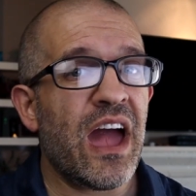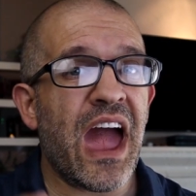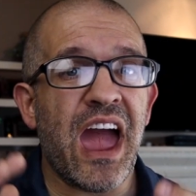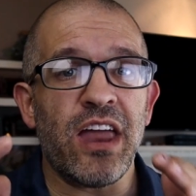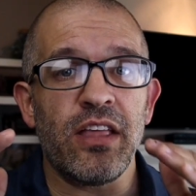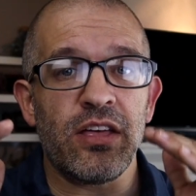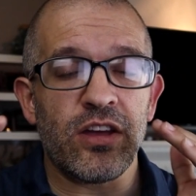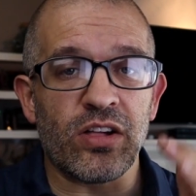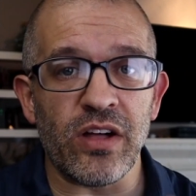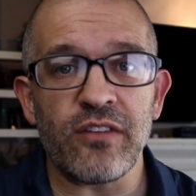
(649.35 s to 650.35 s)
and
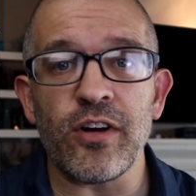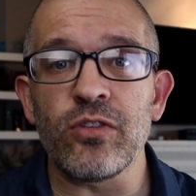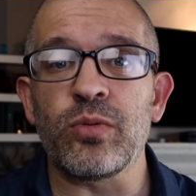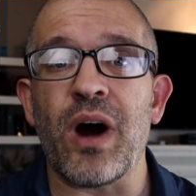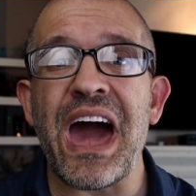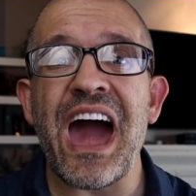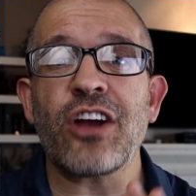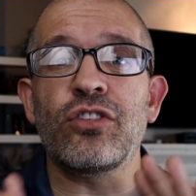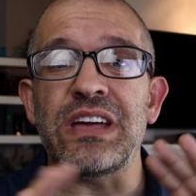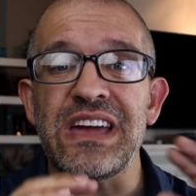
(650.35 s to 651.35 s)
ClickFunnels will
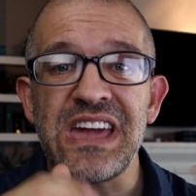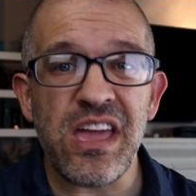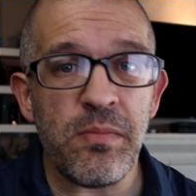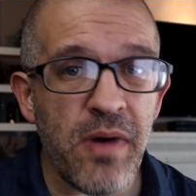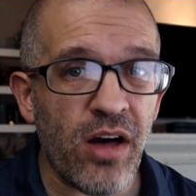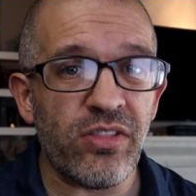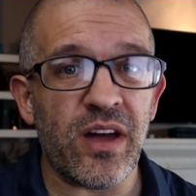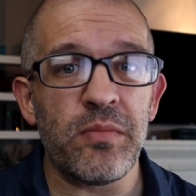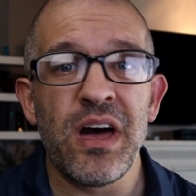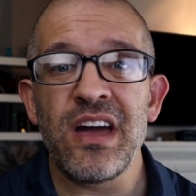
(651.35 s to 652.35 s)
actually email
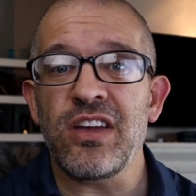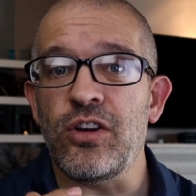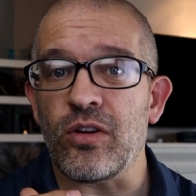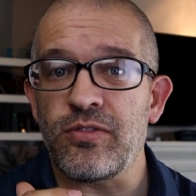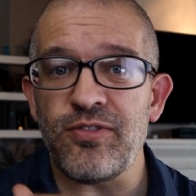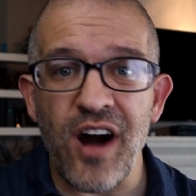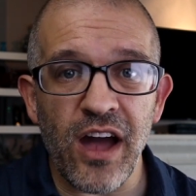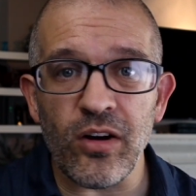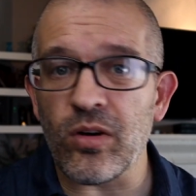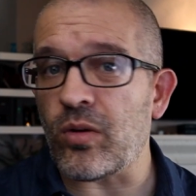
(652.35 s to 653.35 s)
them your
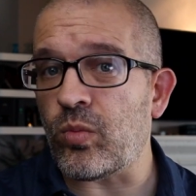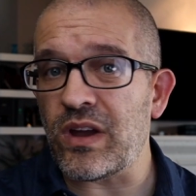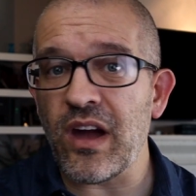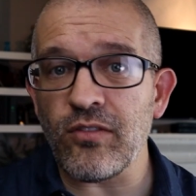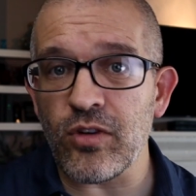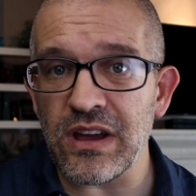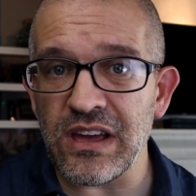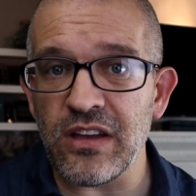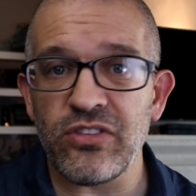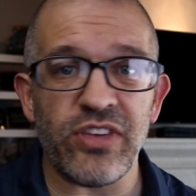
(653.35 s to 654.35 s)
file or whatever it
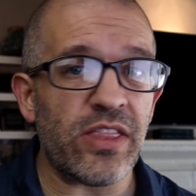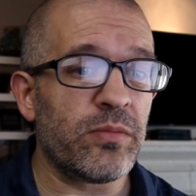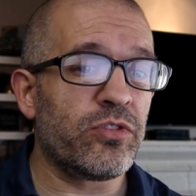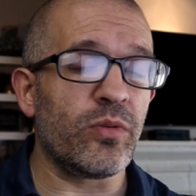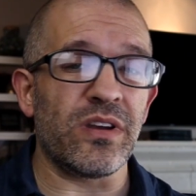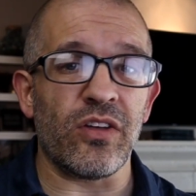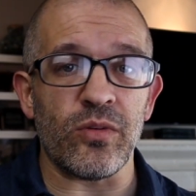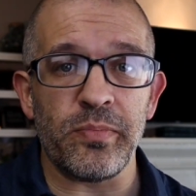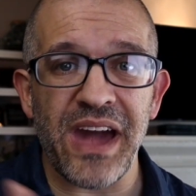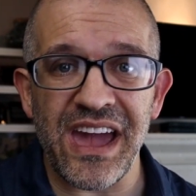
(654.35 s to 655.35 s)
is, send them to
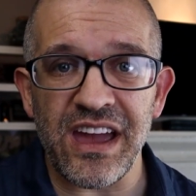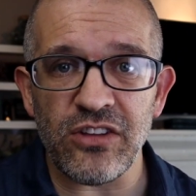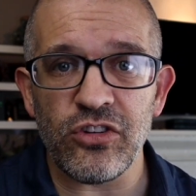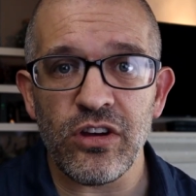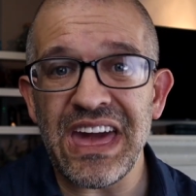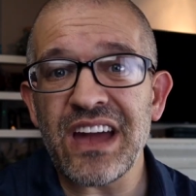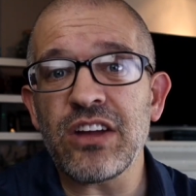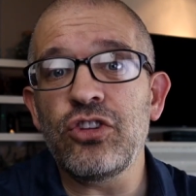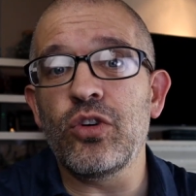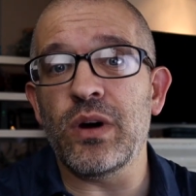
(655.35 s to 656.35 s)
another page. It
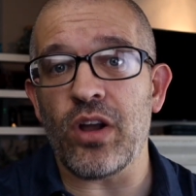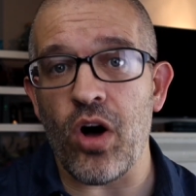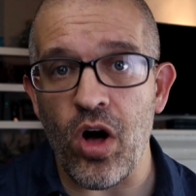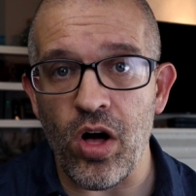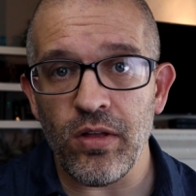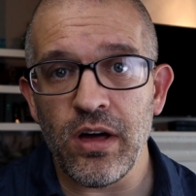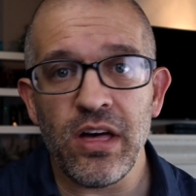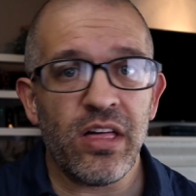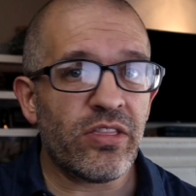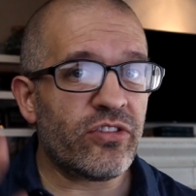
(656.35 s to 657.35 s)
can do it all.
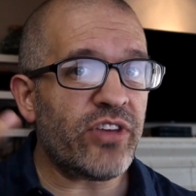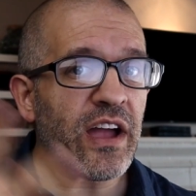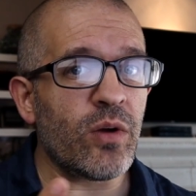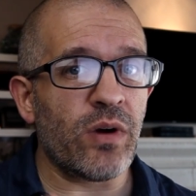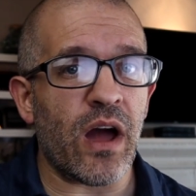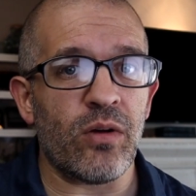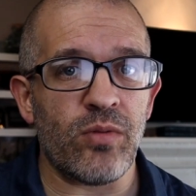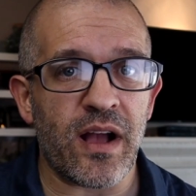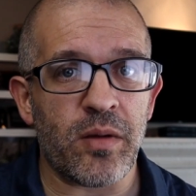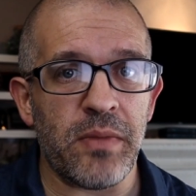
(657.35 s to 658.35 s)
The second one I would
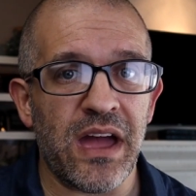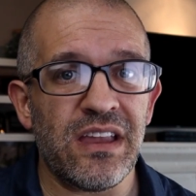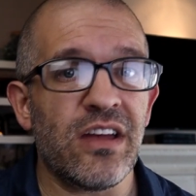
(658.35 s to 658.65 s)
recommend